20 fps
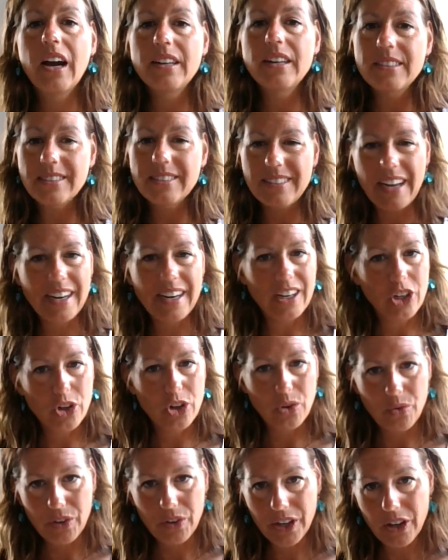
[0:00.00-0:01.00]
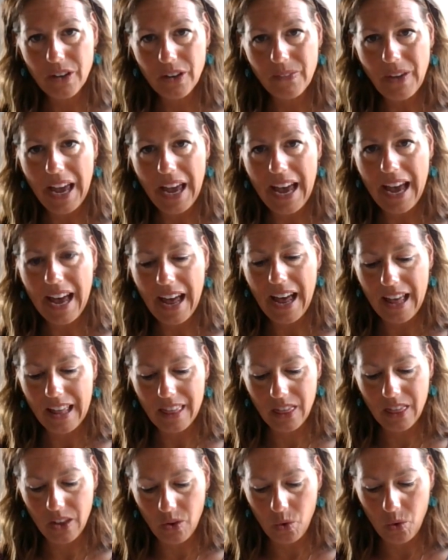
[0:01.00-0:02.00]
decide a career
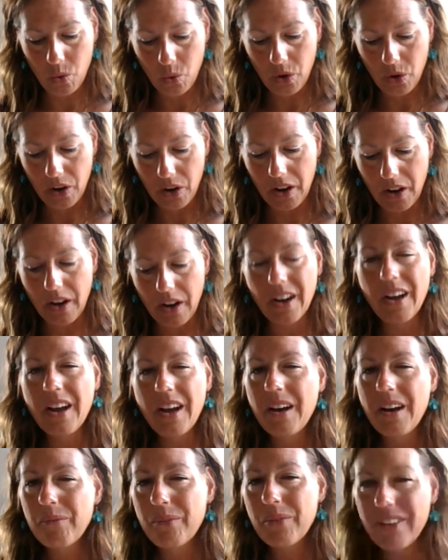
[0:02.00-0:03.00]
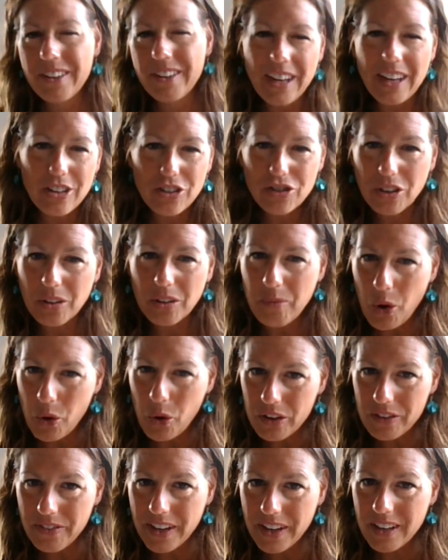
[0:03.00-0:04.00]
path or potential
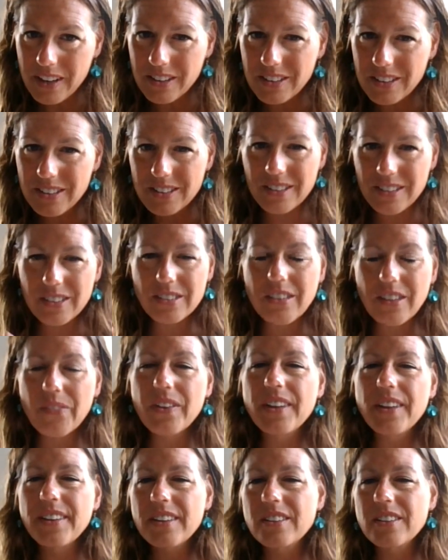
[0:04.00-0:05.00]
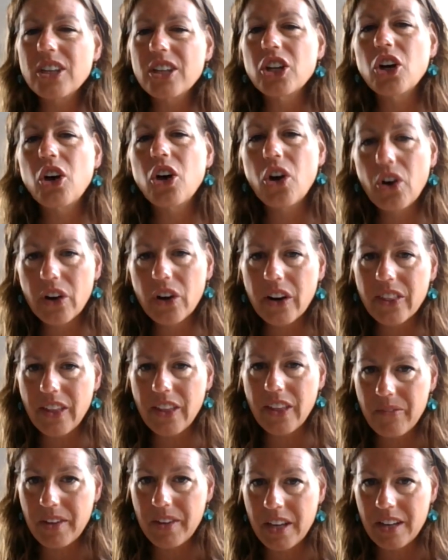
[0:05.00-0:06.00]
motivators, something that's going to hook
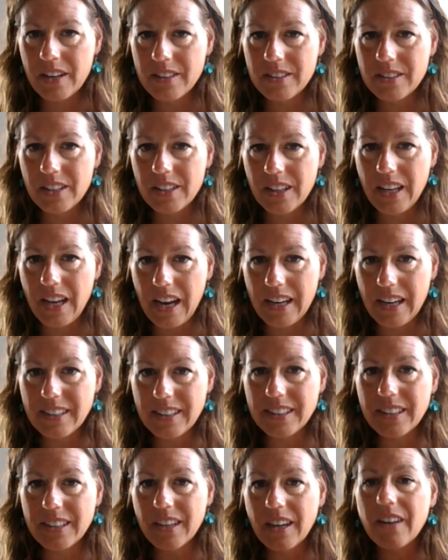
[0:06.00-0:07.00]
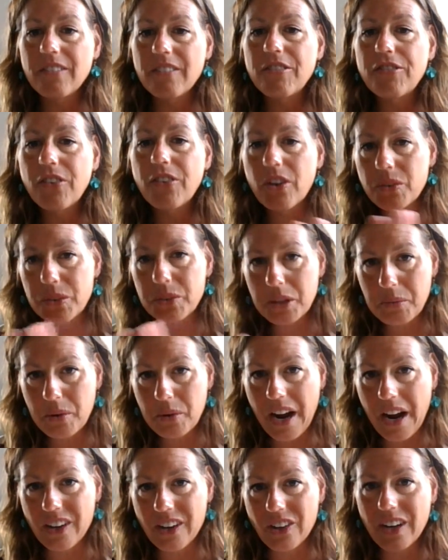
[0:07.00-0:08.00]
them into the idea of forward
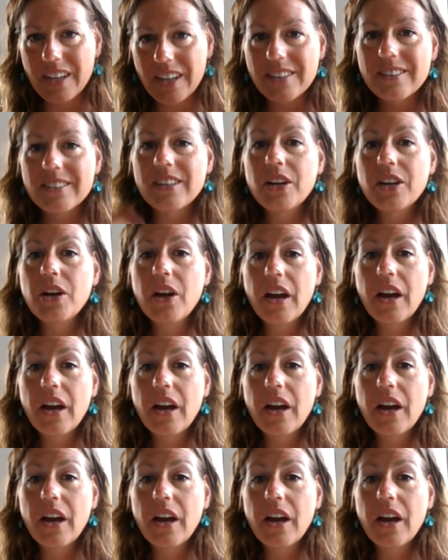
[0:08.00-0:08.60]
progress,